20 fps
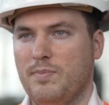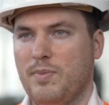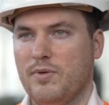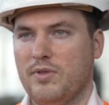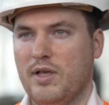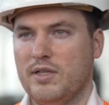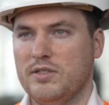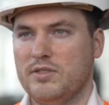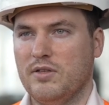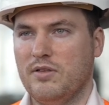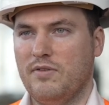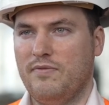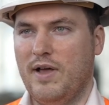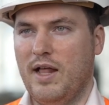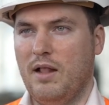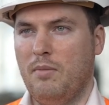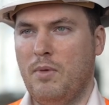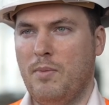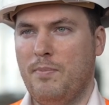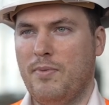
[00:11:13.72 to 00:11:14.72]
potential
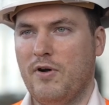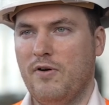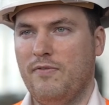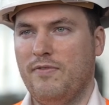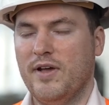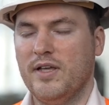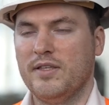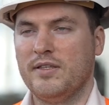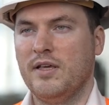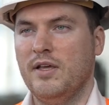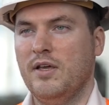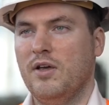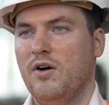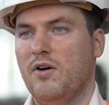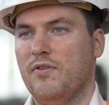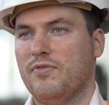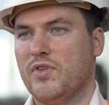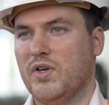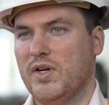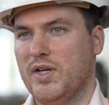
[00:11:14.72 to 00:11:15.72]
development profit
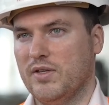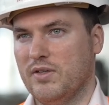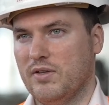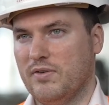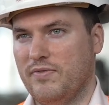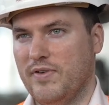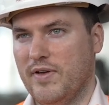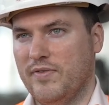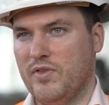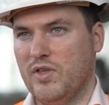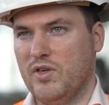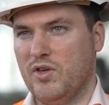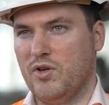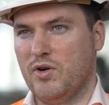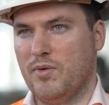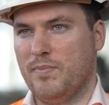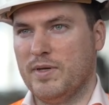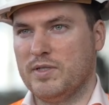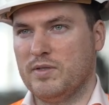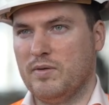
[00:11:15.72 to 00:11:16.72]
of 350
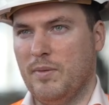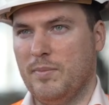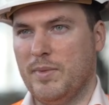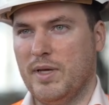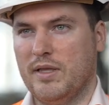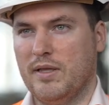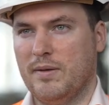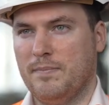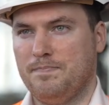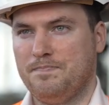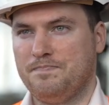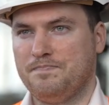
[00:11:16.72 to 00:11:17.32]
euro per square meter.